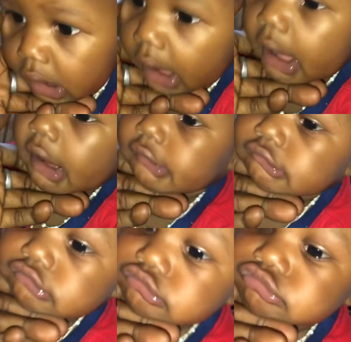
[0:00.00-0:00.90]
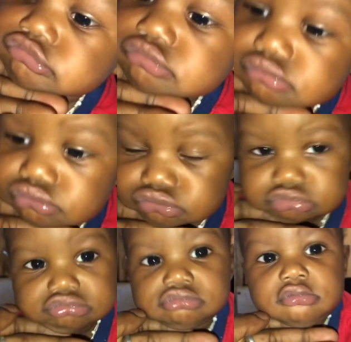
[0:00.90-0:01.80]
my young Padawan.
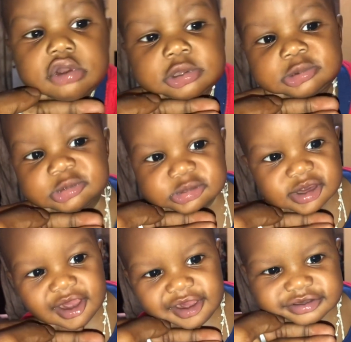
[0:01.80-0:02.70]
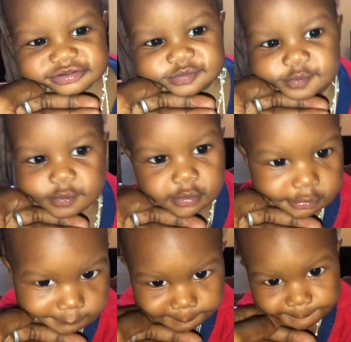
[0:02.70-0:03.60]
Soon you will
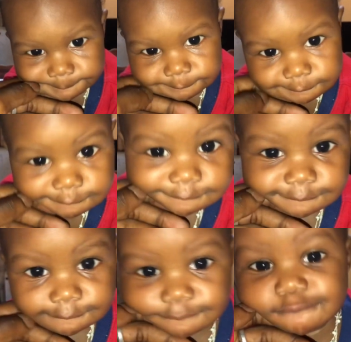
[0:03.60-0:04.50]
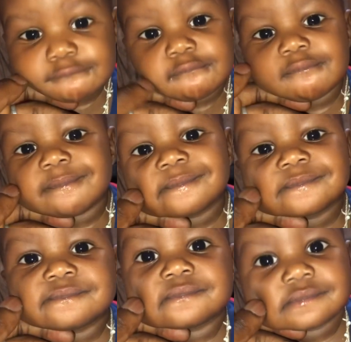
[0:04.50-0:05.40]
understand. You just keep
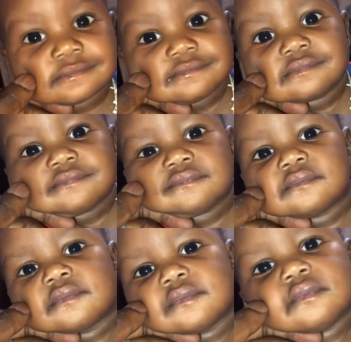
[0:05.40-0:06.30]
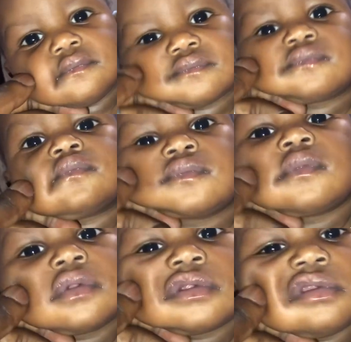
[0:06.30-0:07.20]
on...
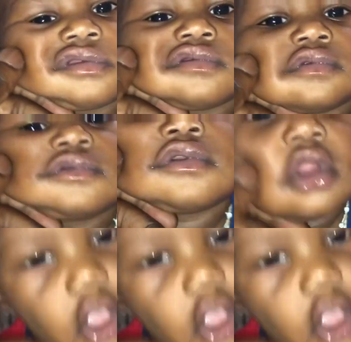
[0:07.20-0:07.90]
Keep on.